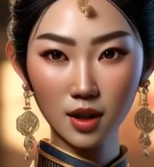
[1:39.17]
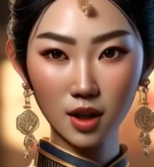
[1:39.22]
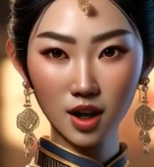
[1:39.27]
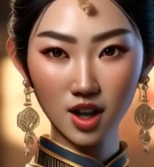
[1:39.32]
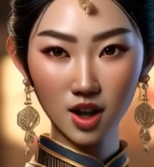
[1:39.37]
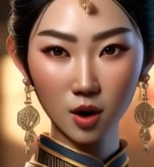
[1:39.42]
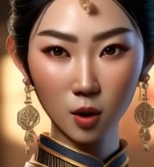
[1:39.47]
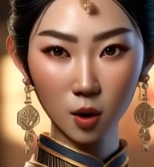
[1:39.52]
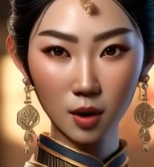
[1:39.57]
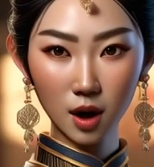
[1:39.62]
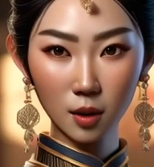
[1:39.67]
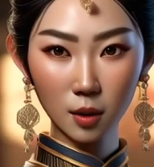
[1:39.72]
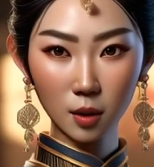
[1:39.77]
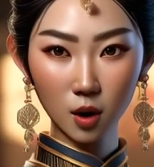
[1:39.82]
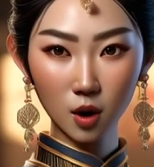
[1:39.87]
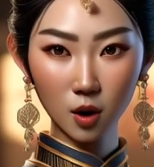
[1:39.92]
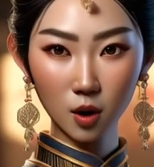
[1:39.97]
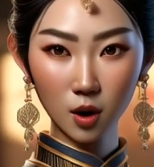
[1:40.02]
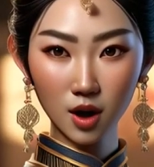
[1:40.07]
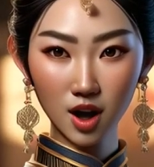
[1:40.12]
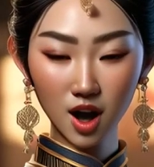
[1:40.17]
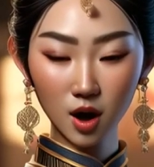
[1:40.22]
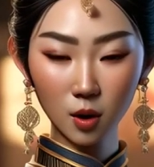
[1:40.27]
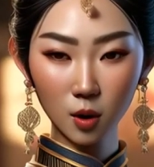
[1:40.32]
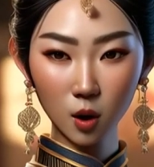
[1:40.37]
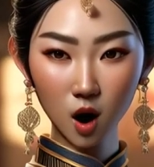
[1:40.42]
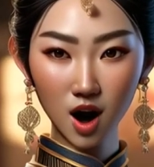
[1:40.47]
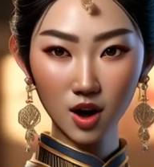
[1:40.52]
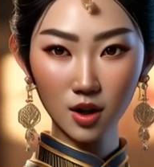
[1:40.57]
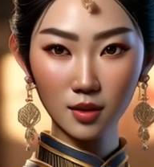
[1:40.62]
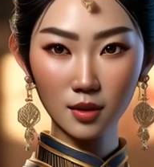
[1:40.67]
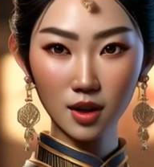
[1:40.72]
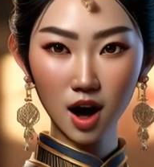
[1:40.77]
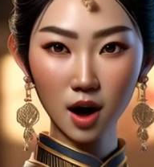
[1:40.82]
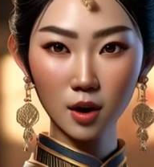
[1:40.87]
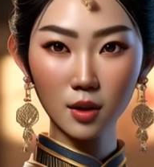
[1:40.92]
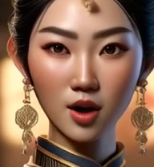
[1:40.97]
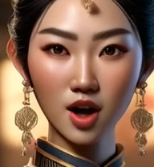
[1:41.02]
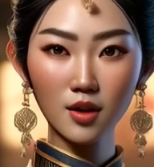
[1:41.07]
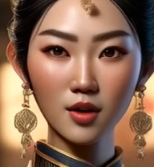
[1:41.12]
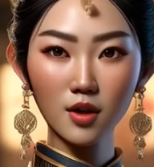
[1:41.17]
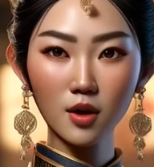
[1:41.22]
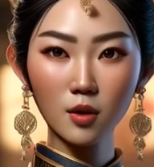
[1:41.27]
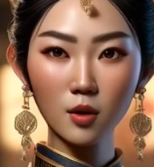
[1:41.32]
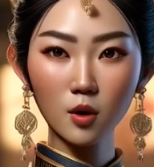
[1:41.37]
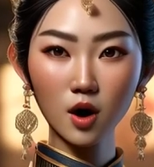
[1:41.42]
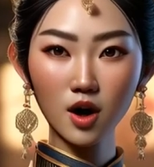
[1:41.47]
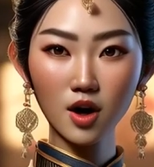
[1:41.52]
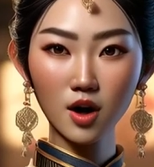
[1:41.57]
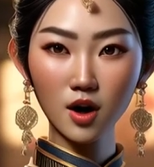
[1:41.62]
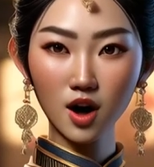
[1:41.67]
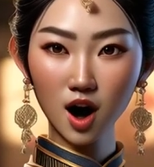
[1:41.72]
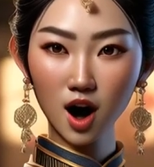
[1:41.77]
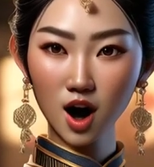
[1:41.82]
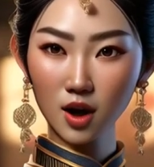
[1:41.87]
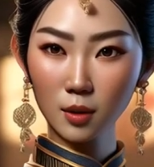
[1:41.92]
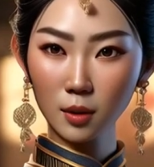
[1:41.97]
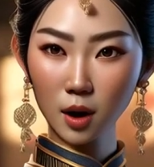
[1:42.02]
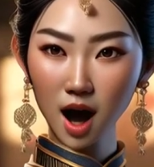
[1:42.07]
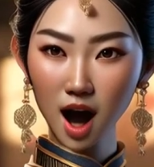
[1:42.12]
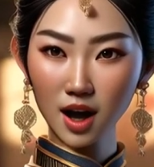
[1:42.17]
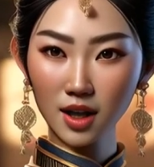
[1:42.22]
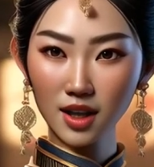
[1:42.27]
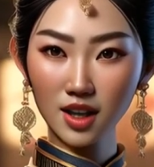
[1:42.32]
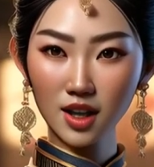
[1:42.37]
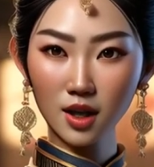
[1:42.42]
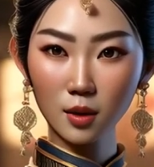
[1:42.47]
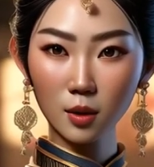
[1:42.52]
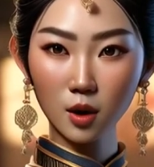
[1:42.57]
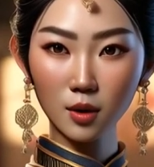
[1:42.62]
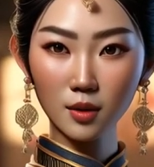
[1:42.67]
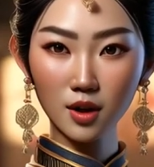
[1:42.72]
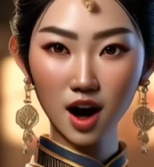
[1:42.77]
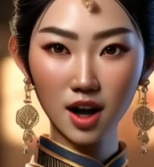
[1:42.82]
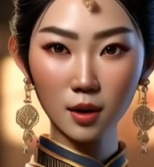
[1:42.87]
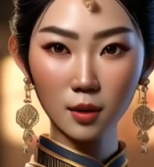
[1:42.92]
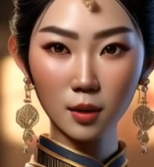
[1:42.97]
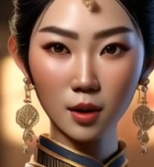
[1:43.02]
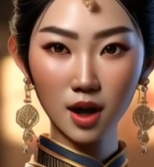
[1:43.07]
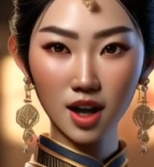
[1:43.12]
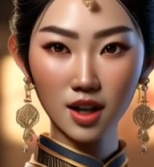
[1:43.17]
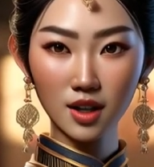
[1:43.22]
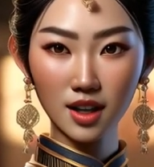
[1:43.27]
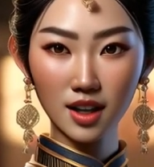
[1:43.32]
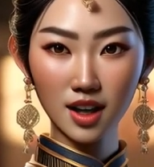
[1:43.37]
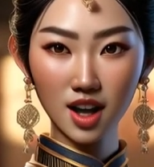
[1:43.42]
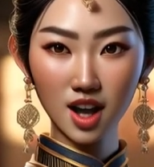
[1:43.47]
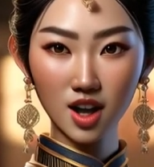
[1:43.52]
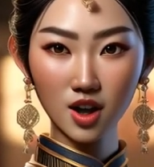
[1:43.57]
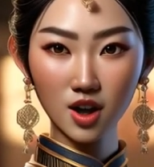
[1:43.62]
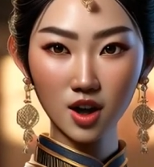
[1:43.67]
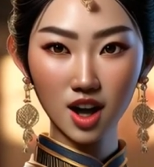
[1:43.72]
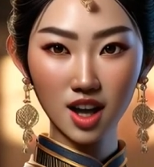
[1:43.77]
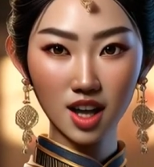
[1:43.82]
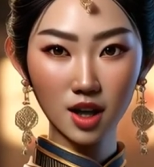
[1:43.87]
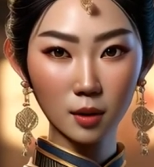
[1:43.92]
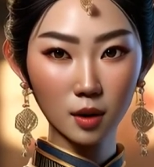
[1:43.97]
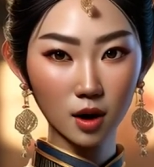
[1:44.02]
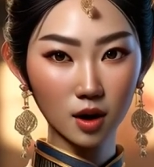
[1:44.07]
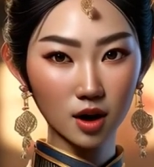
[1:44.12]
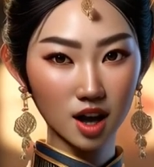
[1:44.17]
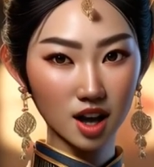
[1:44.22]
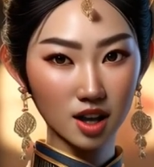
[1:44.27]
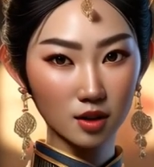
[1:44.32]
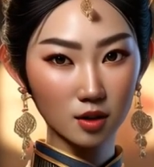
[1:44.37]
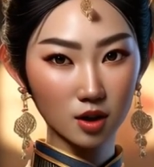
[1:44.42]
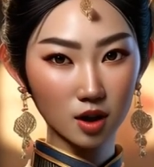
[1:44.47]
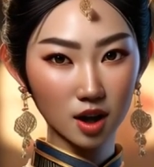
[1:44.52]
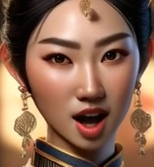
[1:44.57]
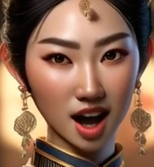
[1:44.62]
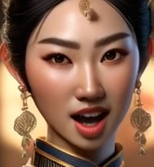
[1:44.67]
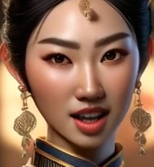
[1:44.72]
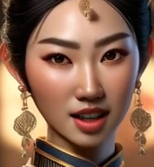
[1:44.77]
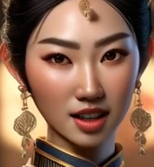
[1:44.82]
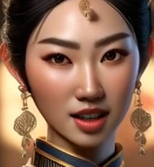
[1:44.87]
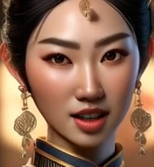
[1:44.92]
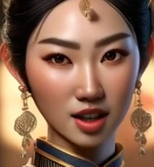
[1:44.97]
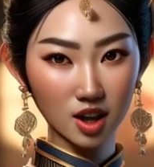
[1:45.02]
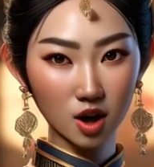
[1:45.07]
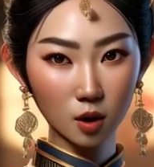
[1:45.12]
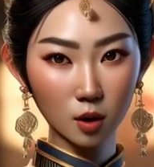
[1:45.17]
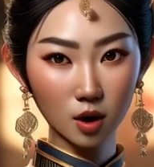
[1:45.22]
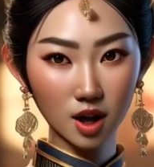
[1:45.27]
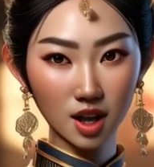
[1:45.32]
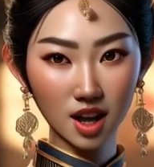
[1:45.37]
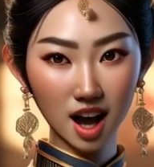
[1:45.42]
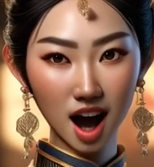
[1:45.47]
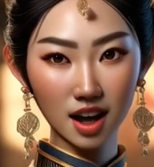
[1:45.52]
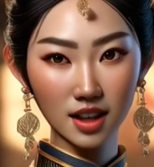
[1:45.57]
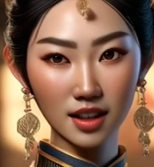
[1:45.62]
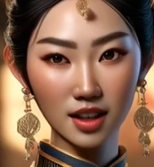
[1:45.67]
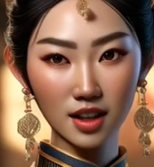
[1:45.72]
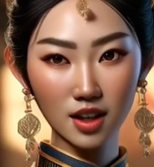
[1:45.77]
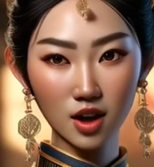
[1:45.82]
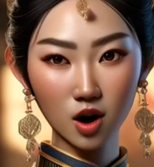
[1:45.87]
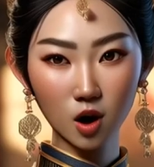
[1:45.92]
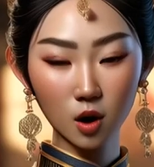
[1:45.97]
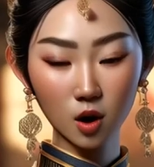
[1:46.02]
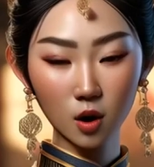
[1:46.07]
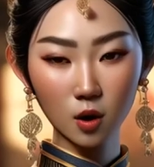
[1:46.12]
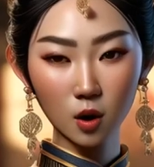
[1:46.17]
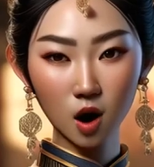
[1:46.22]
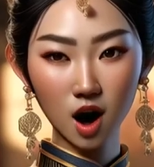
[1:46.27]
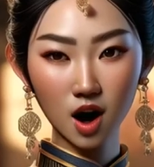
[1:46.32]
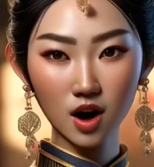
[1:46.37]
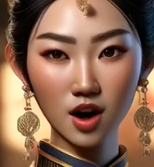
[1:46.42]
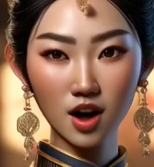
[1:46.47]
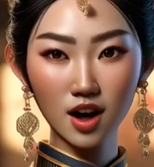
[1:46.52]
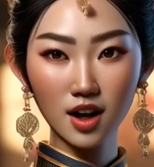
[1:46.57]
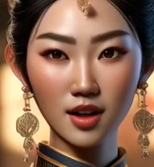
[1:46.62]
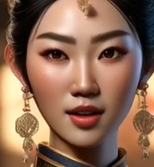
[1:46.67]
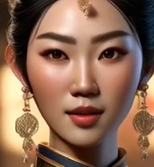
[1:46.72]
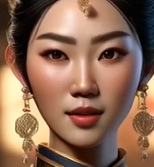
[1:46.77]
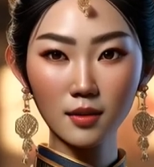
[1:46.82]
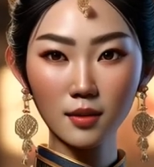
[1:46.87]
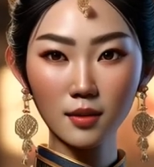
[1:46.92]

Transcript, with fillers: The swimming pool and water fountain of the Royal Han Palace provide a pleasant leisure experience for guests to relax in the cool water.